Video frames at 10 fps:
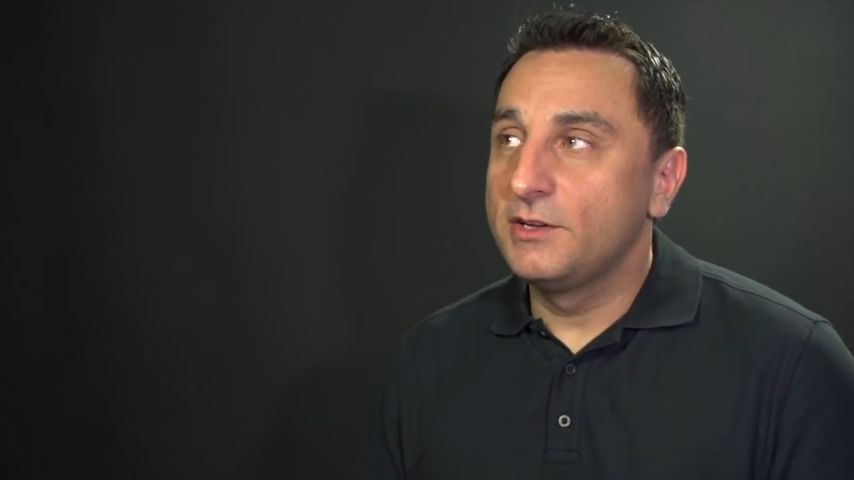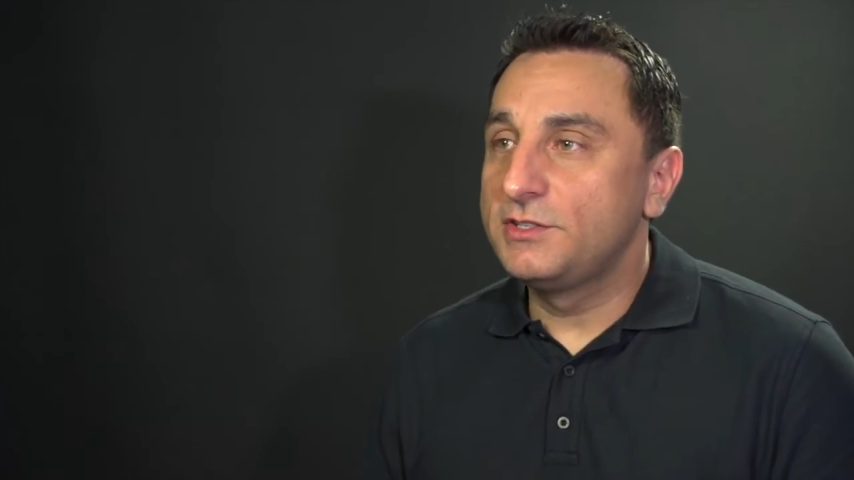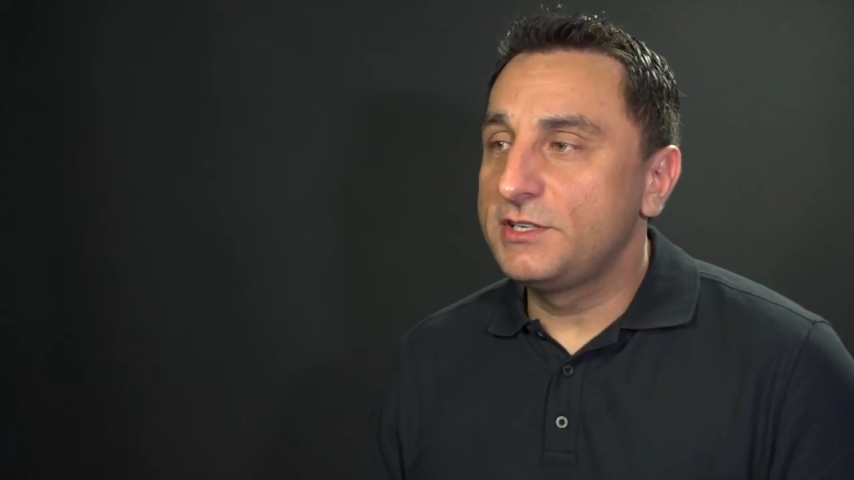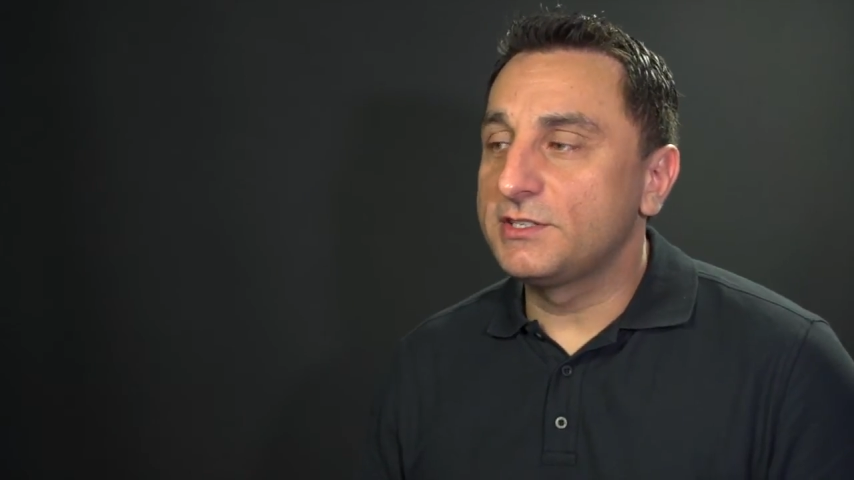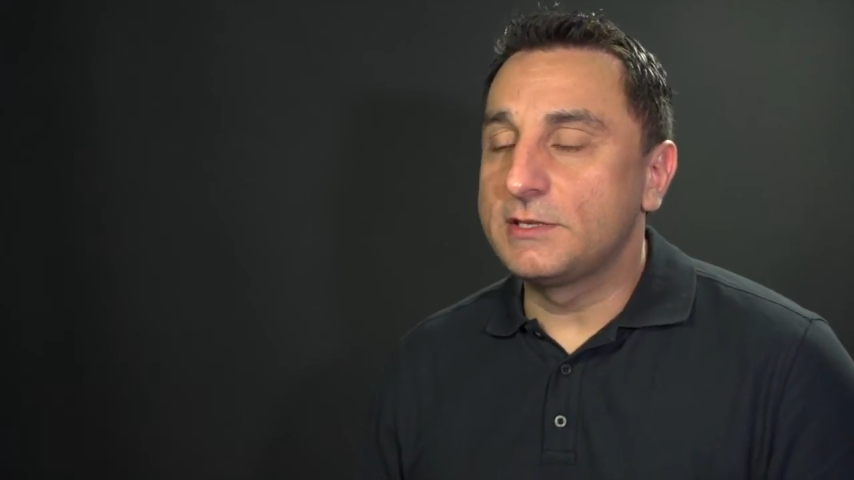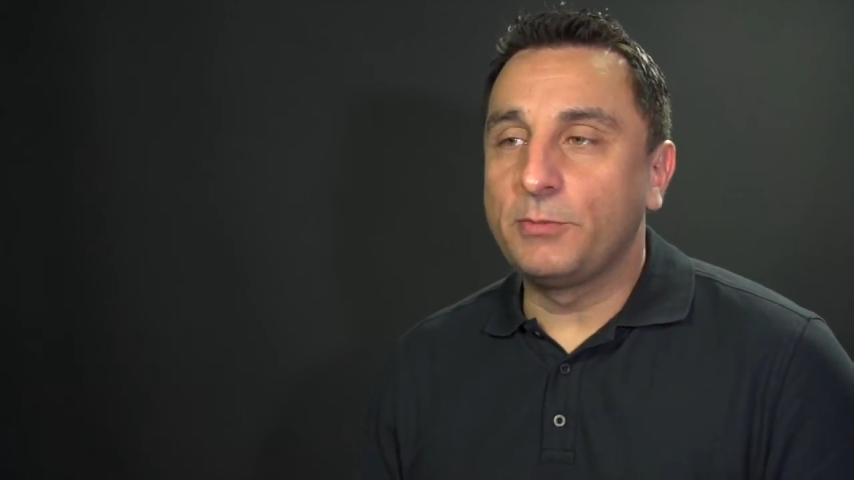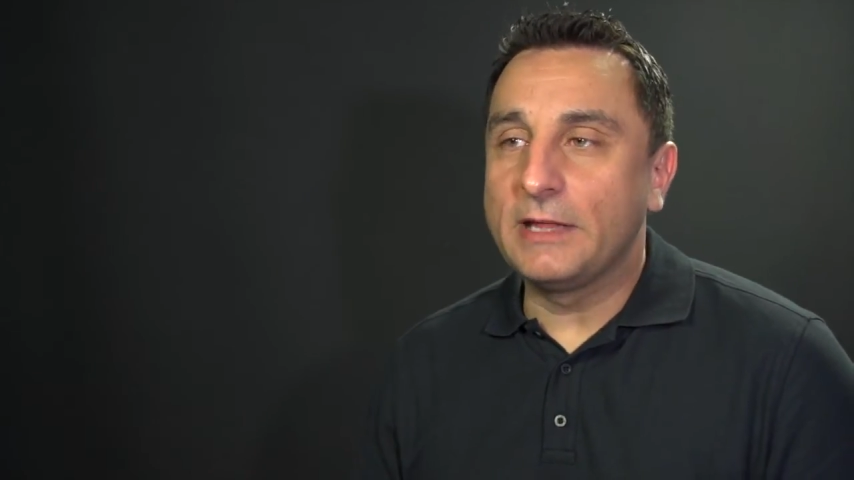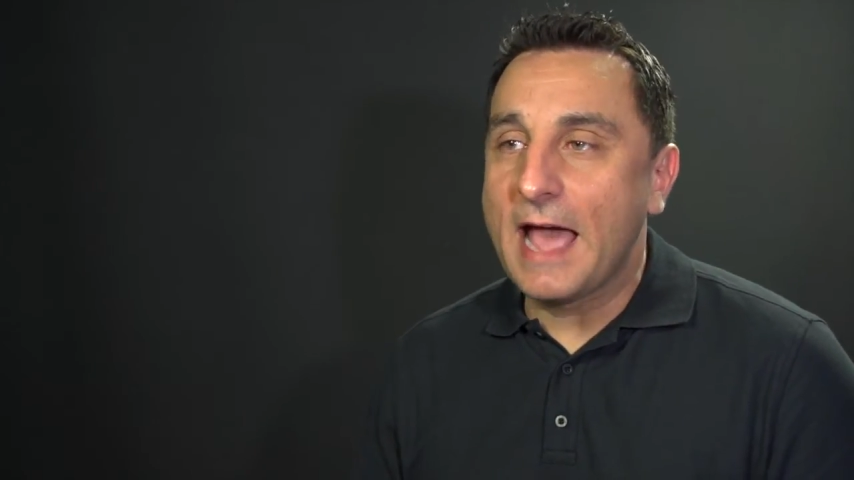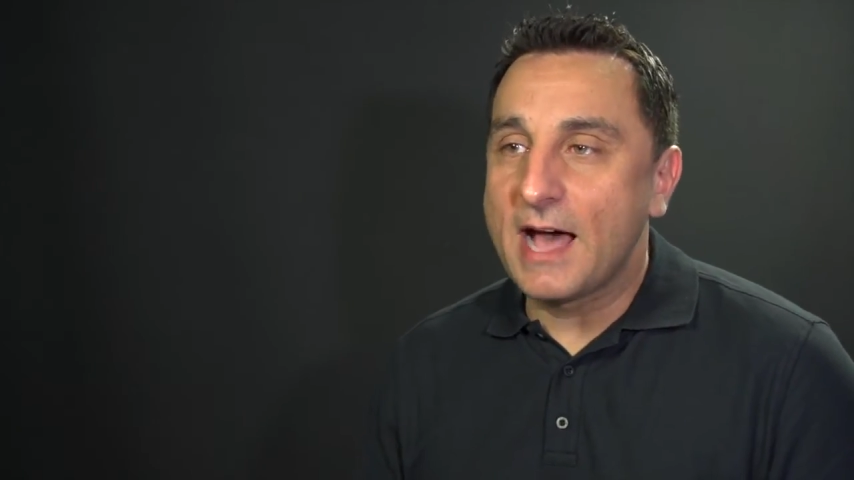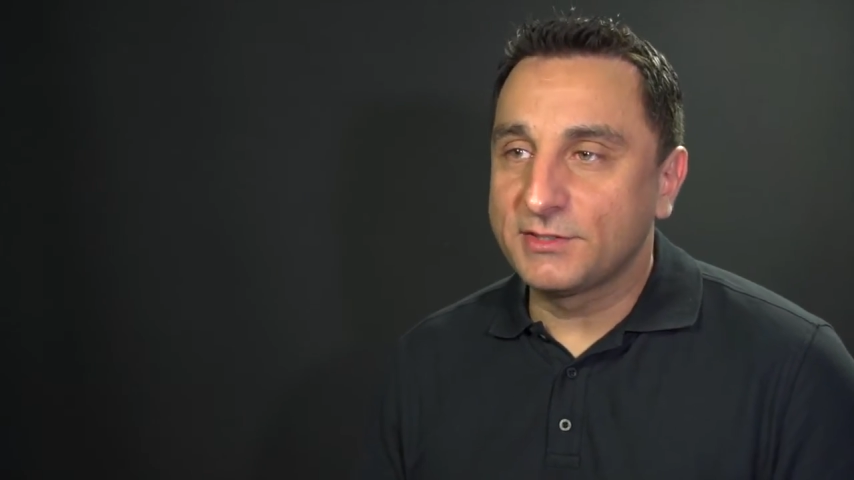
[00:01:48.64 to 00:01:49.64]
Just
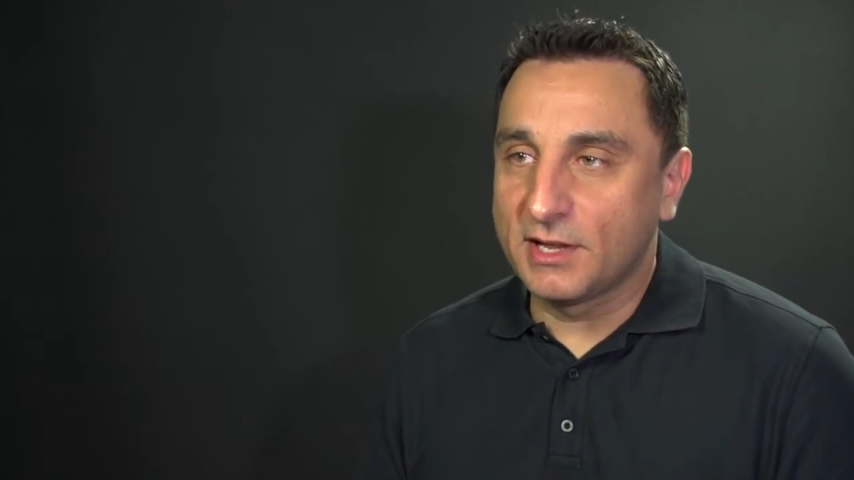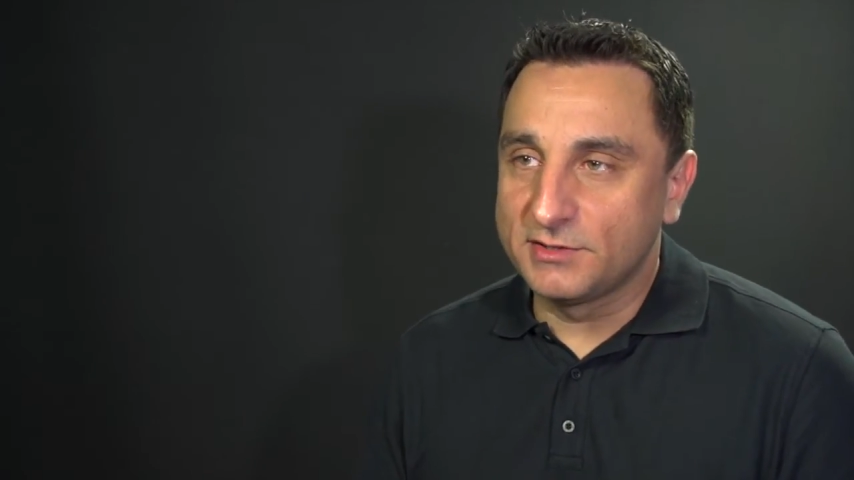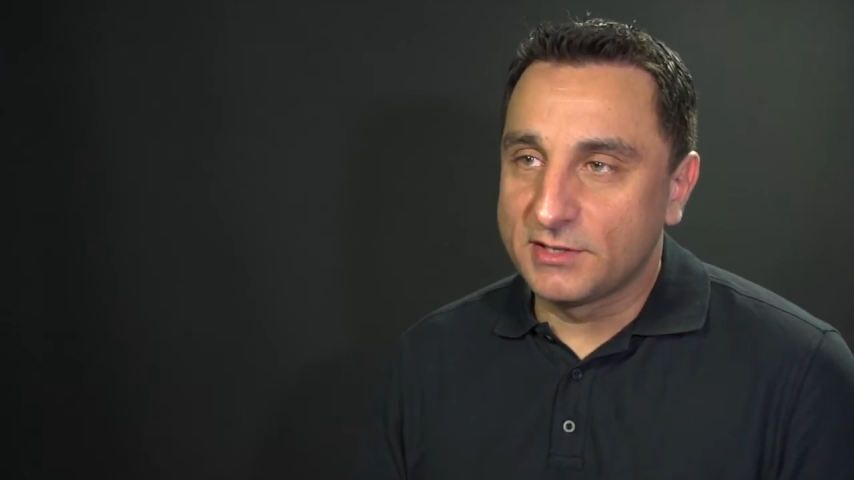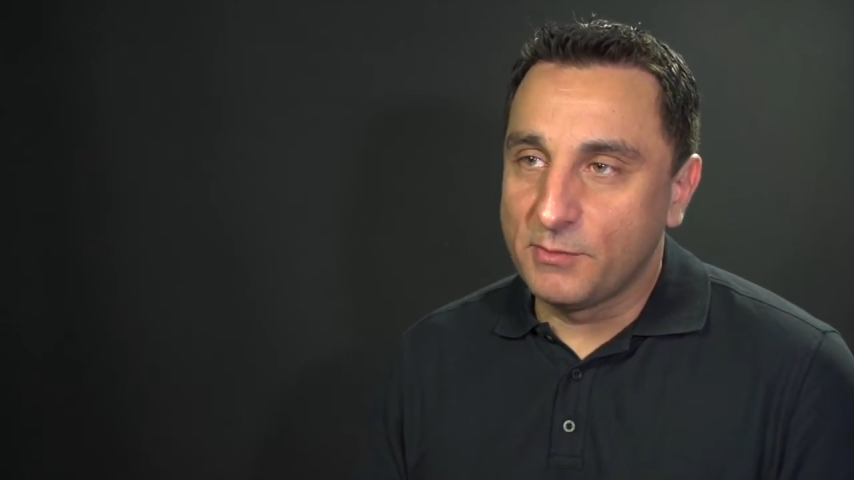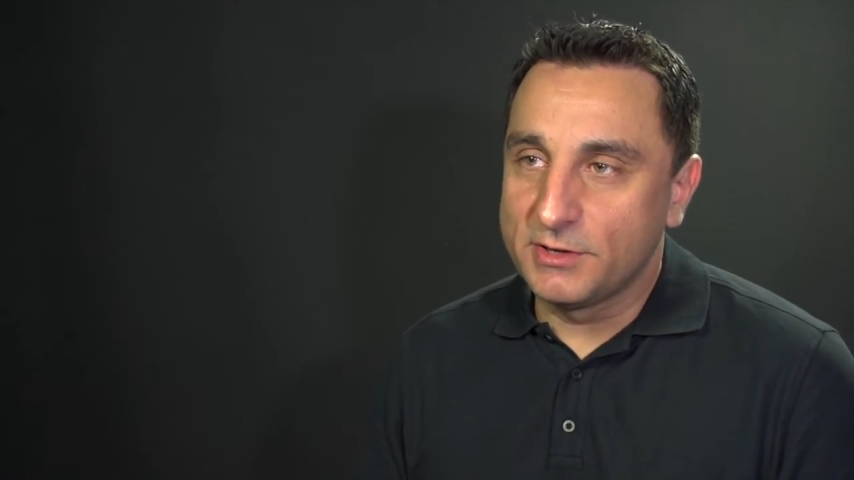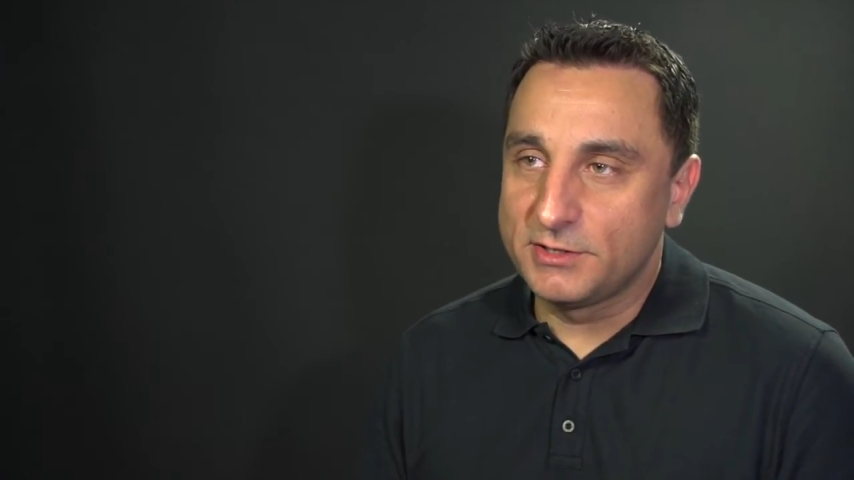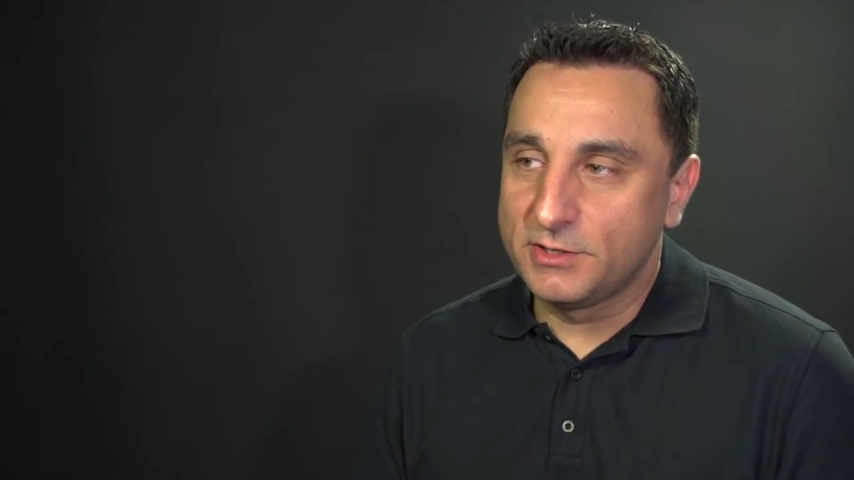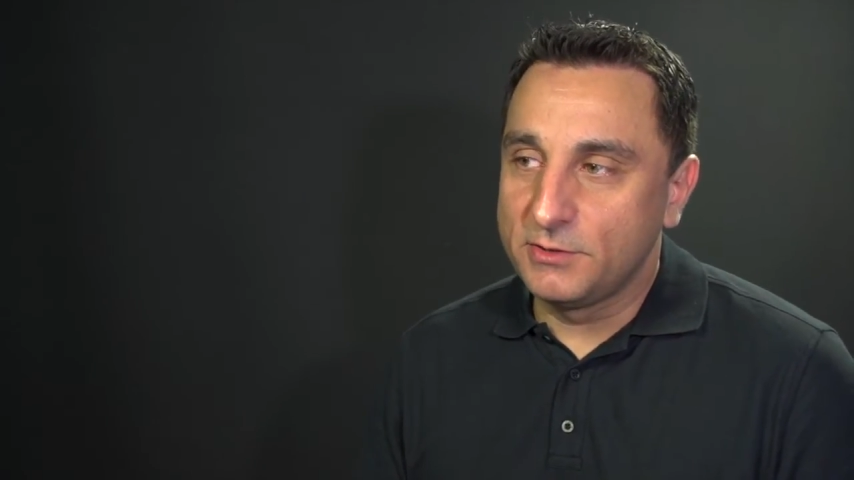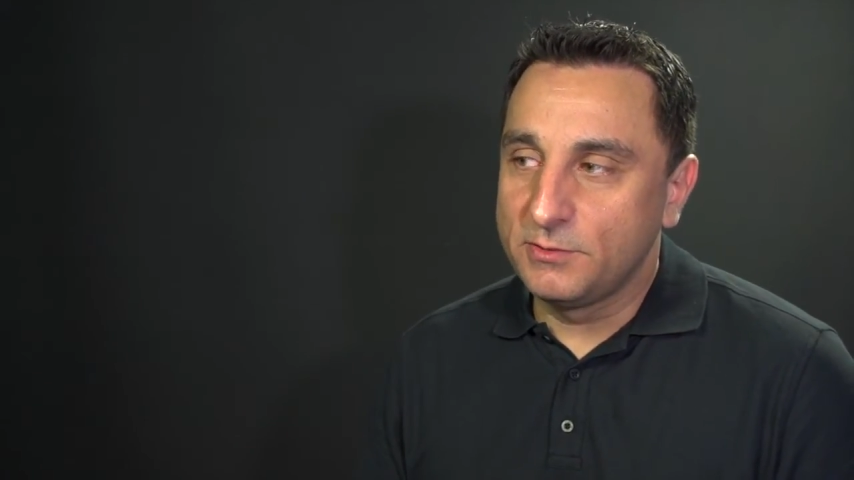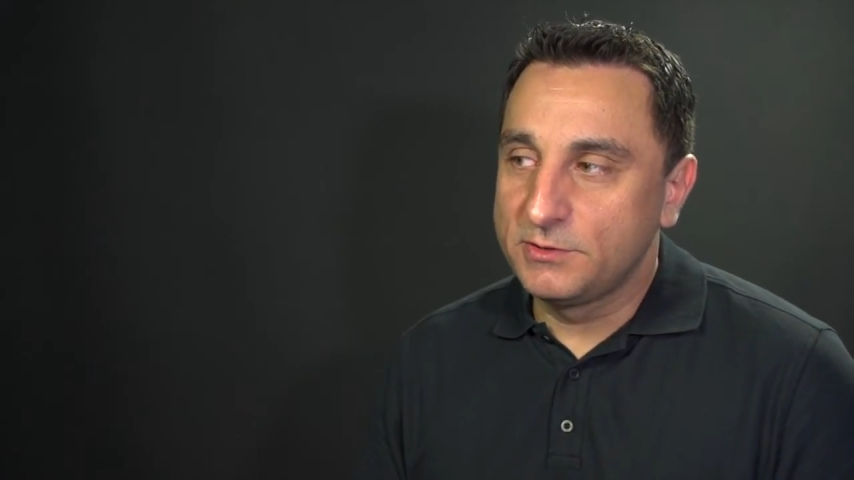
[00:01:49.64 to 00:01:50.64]
simply asking someone
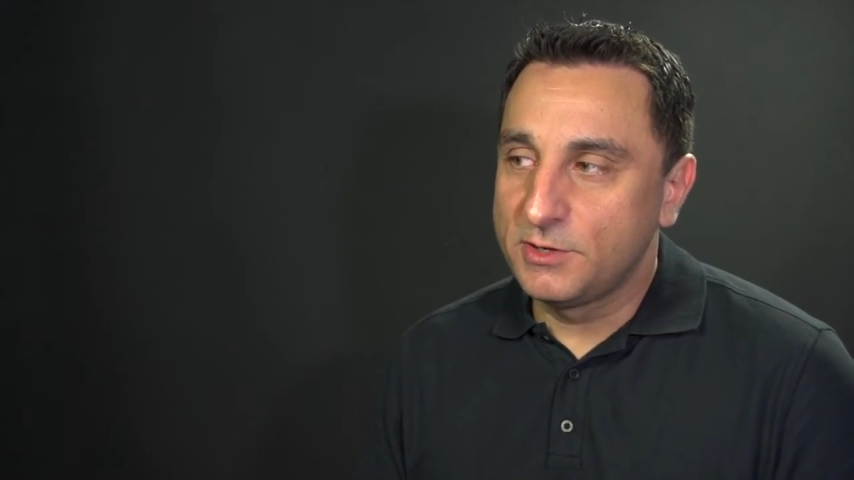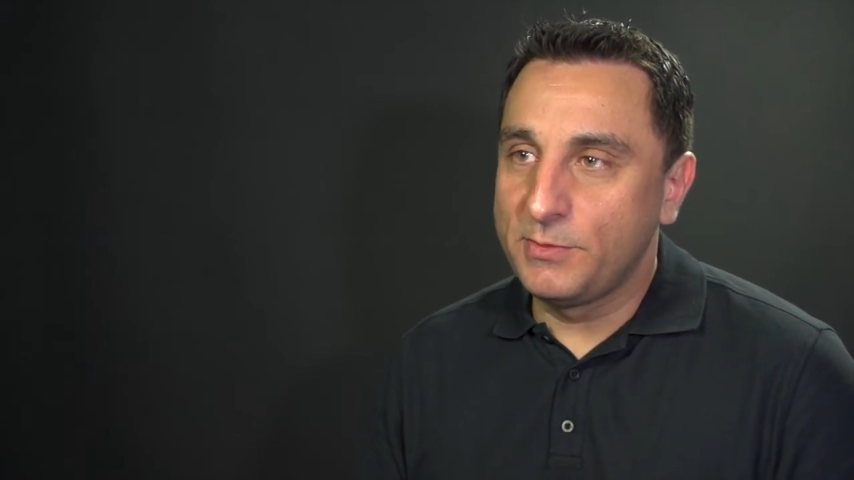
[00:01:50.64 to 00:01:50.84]
to